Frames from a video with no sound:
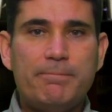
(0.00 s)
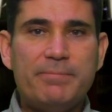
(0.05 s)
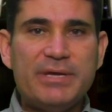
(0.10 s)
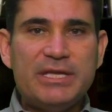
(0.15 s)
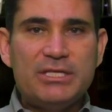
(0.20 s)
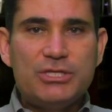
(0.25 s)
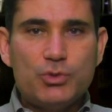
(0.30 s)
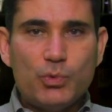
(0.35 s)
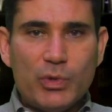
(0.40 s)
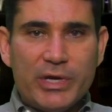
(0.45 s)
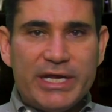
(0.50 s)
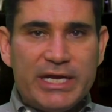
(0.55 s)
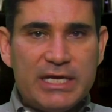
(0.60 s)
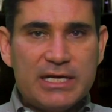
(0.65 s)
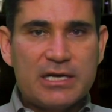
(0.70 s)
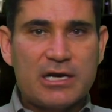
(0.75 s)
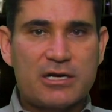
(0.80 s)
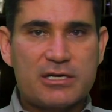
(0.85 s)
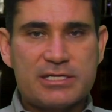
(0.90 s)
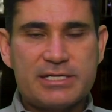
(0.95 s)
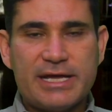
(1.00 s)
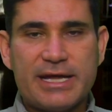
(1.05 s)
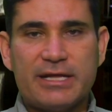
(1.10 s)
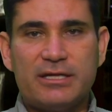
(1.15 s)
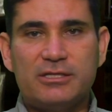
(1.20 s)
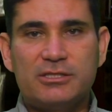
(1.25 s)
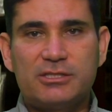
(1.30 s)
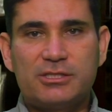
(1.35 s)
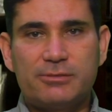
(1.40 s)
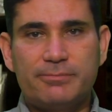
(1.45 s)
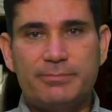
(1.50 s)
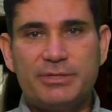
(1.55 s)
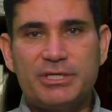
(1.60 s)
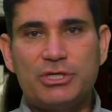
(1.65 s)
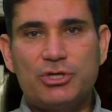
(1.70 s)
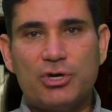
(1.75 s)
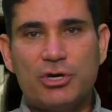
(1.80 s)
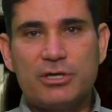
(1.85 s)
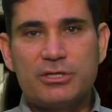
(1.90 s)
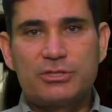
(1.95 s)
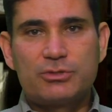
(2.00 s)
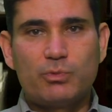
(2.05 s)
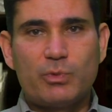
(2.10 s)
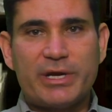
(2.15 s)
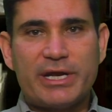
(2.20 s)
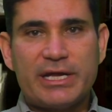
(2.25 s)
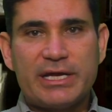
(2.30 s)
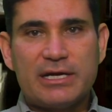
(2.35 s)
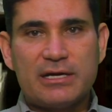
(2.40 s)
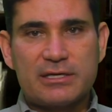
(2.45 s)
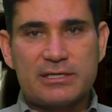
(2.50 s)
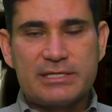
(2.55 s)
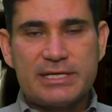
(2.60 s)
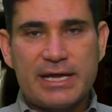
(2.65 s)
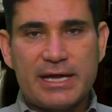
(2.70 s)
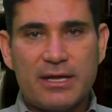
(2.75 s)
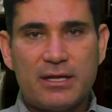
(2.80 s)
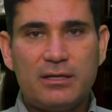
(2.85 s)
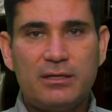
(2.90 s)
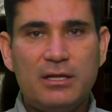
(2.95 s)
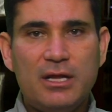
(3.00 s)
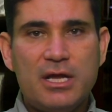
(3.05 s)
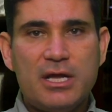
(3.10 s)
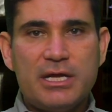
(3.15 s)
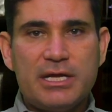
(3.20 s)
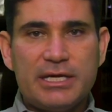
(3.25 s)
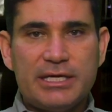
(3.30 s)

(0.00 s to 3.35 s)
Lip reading: between cartels, because when a cartel